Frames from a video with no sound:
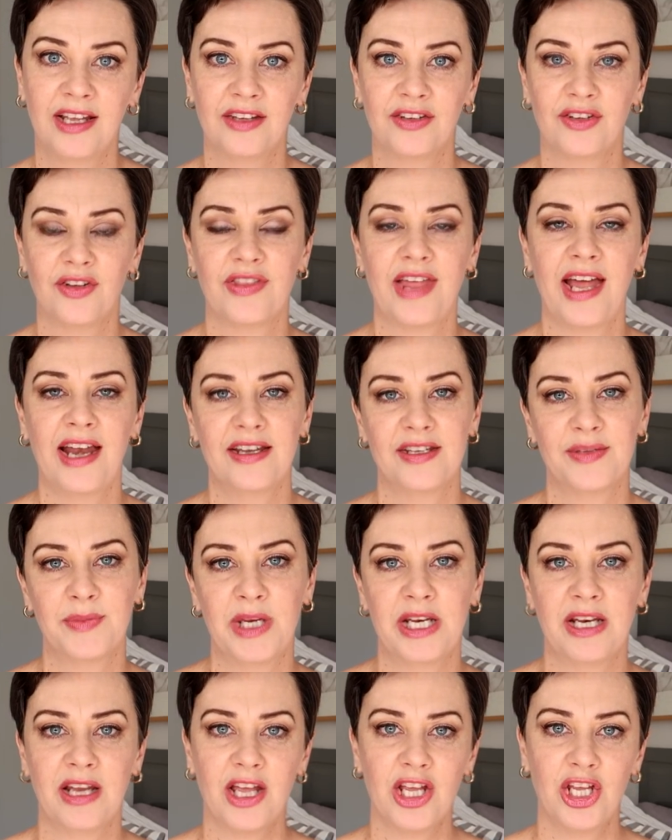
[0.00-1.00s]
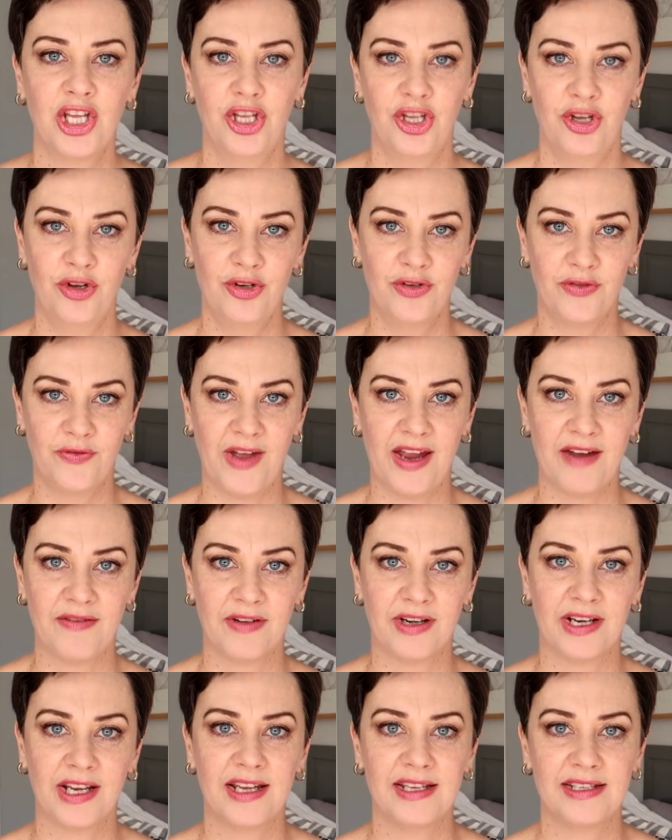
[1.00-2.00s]
So that has been a huge
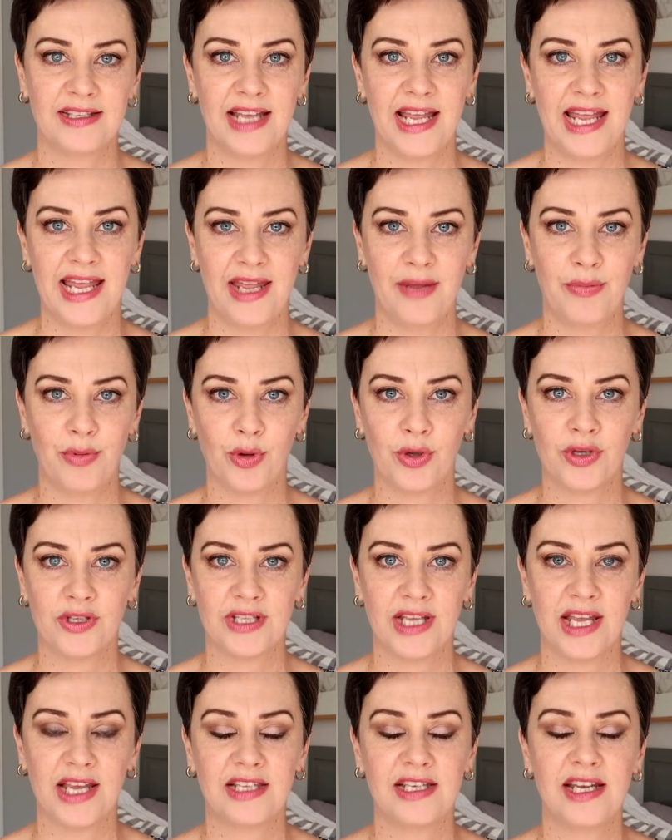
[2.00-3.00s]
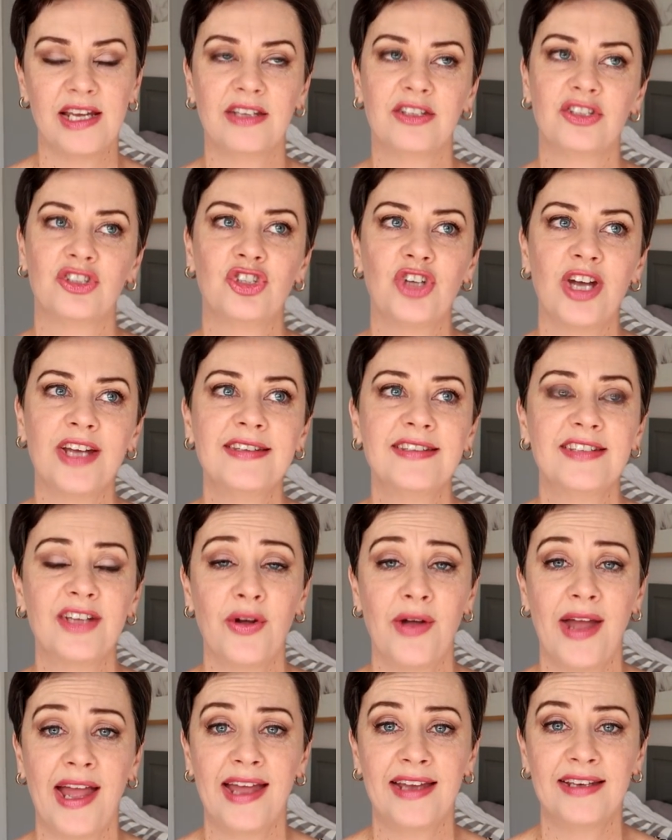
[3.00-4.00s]
favorite is ebooks. It is just
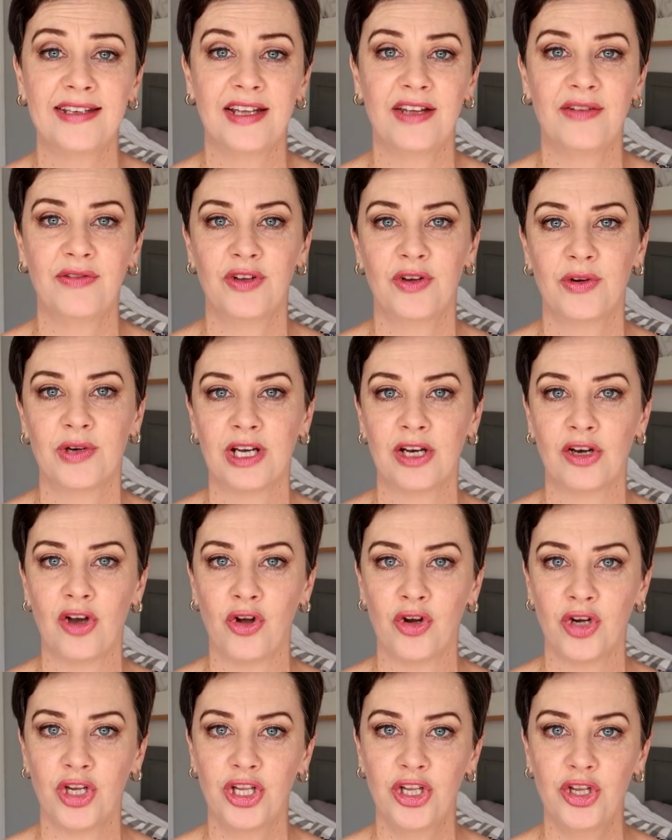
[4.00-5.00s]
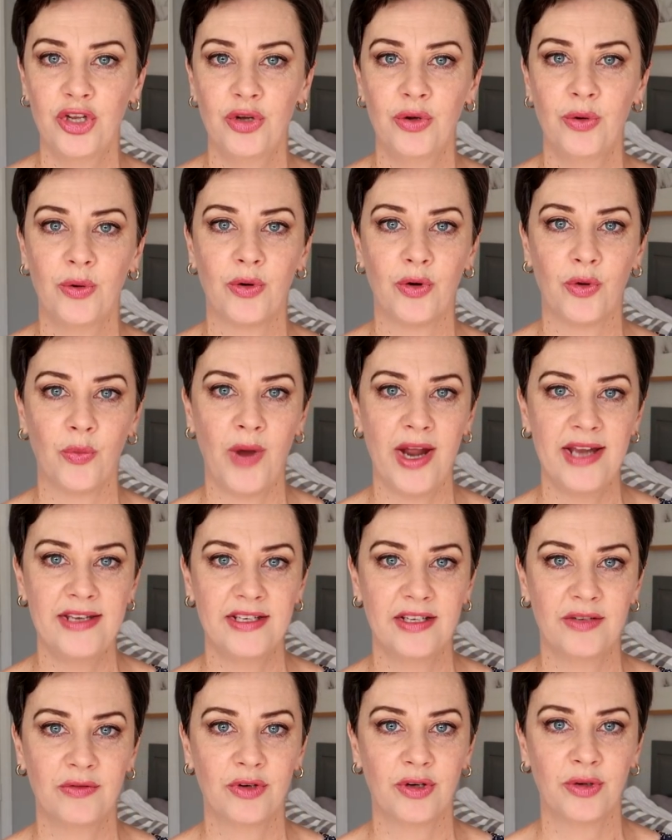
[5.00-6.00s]
so handy if you're in a long queue or a
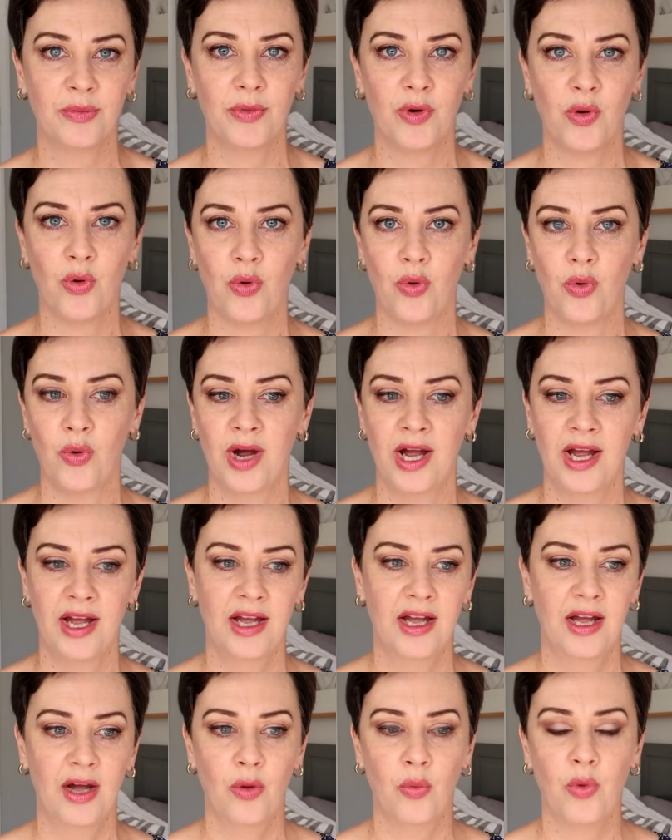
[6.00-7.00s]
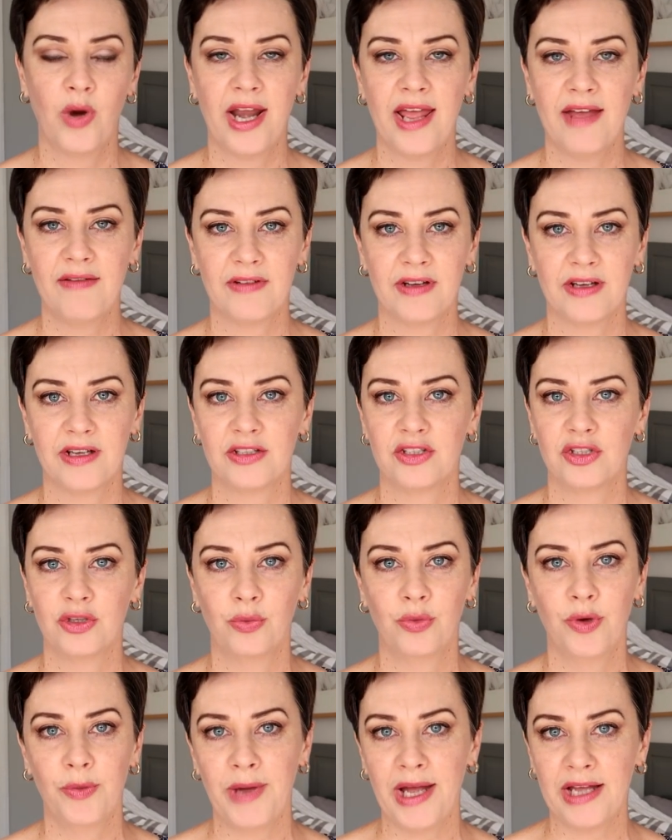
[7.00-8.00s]
waiting room or whatever to
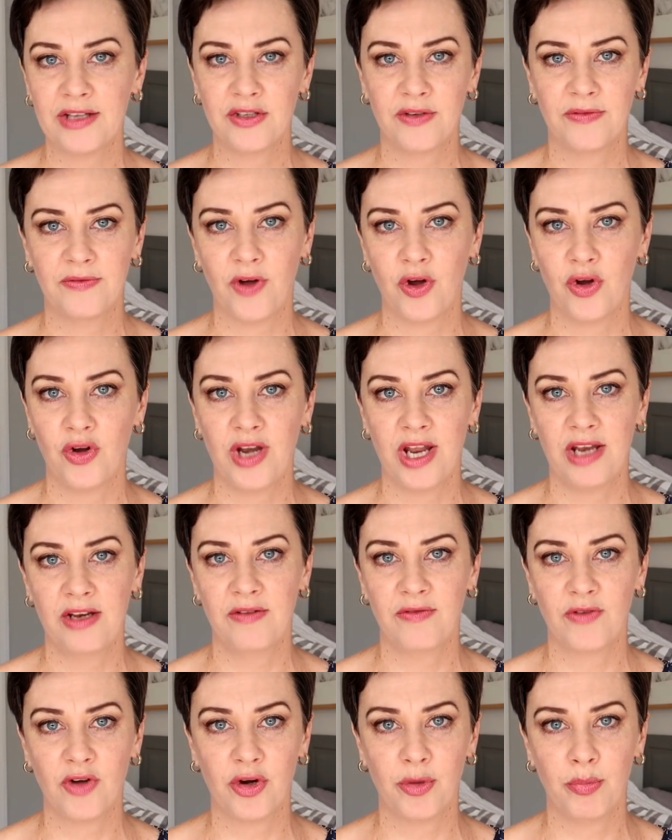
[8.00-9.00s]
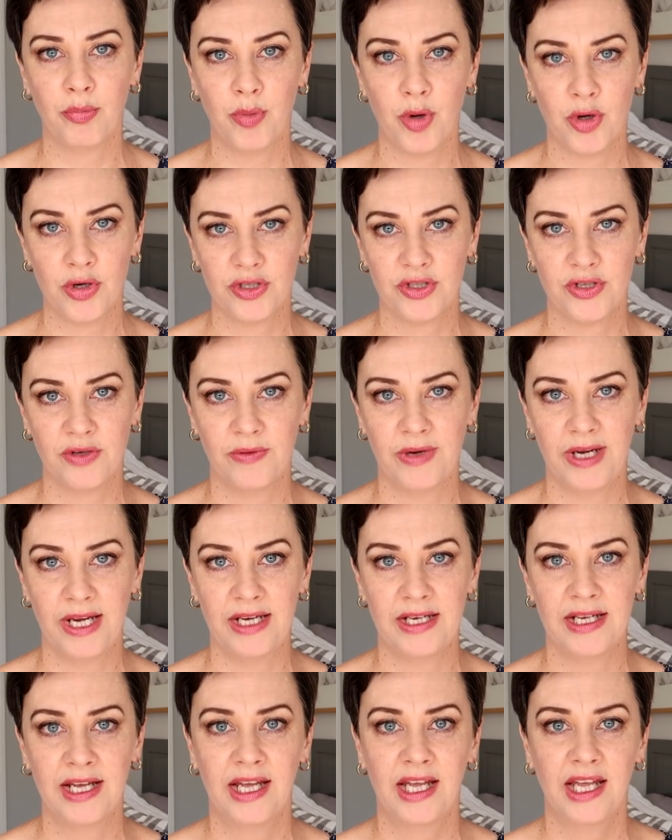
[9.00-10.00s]
whip out your phone and you've got a book to
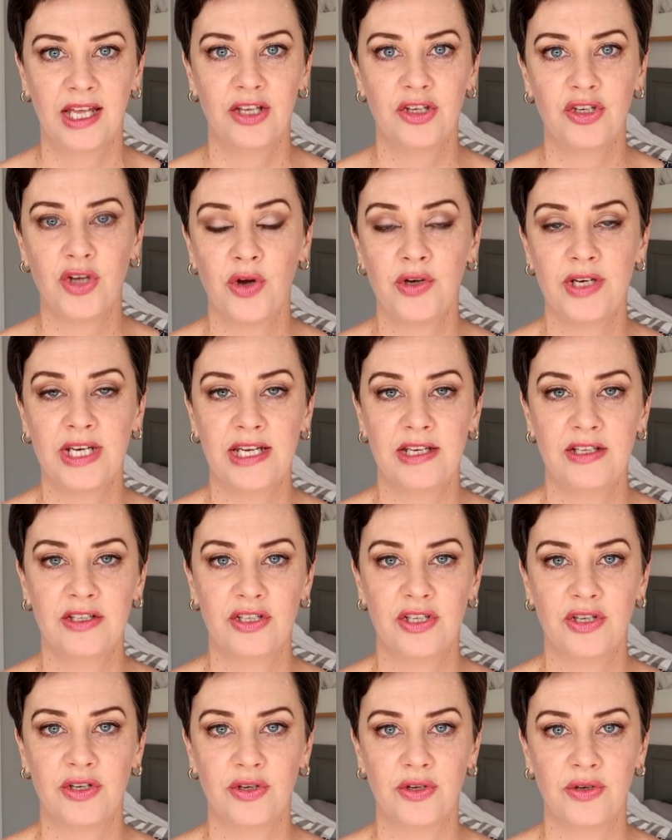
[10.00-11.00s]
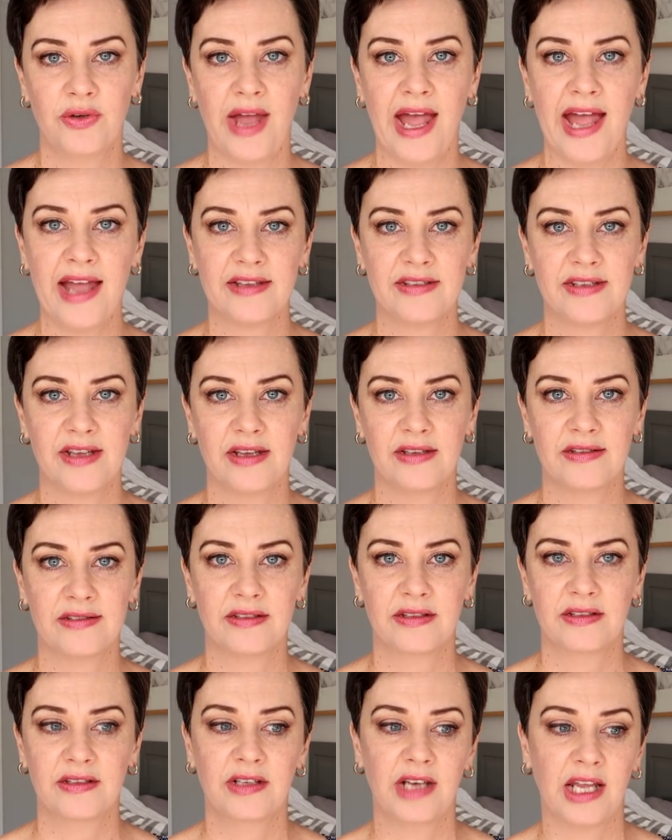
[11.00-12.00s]
read. You don't need to
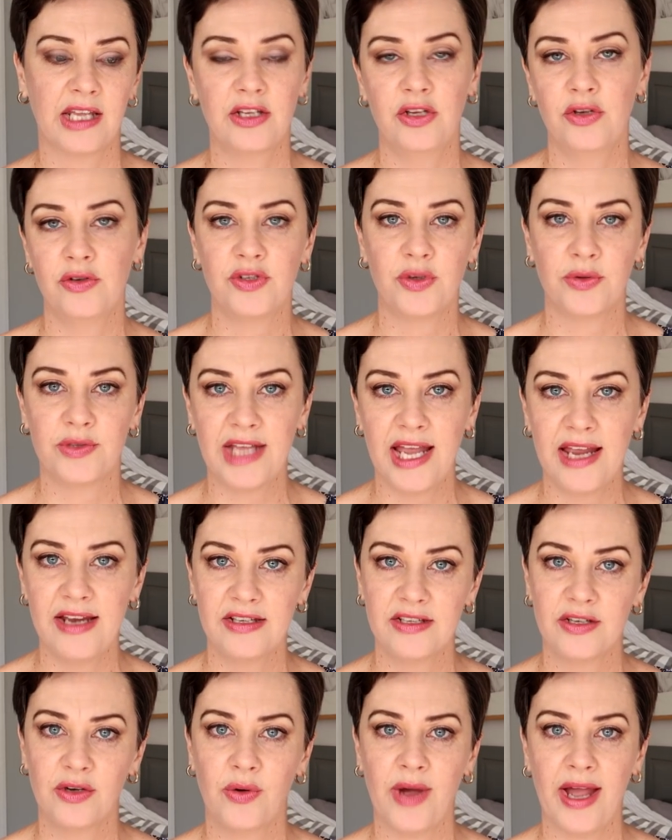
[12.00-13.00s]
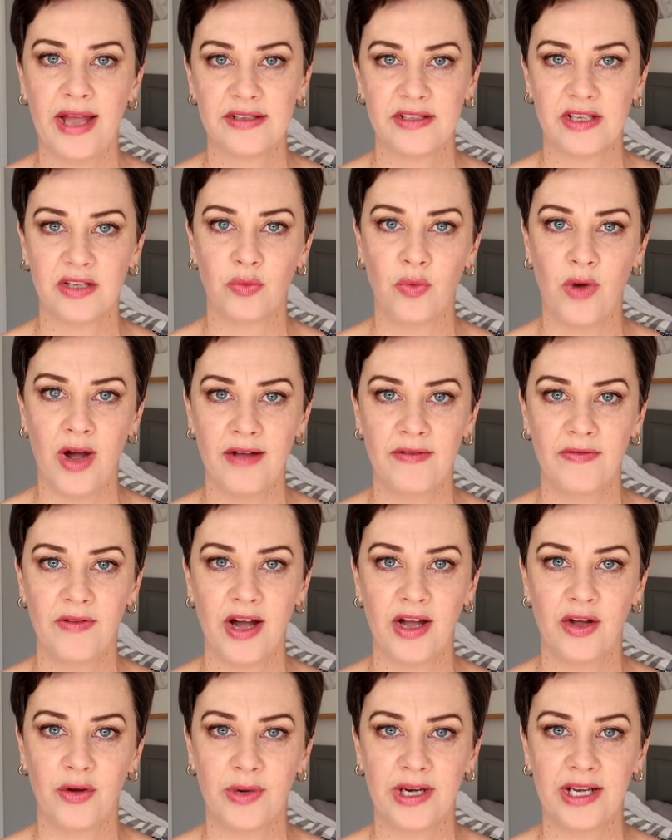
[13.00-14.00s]
access, like use your data or access
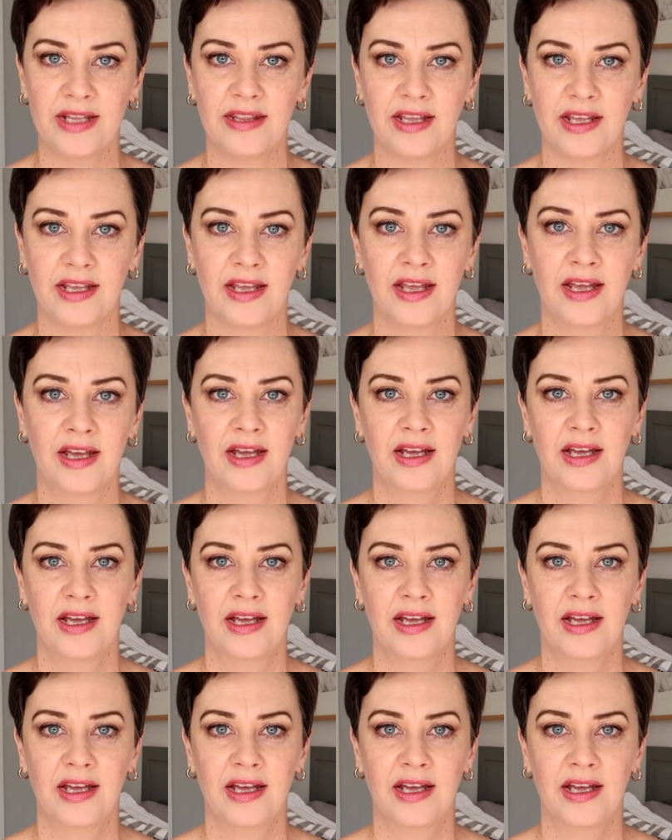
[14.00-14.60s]
Wi-Fi or anything.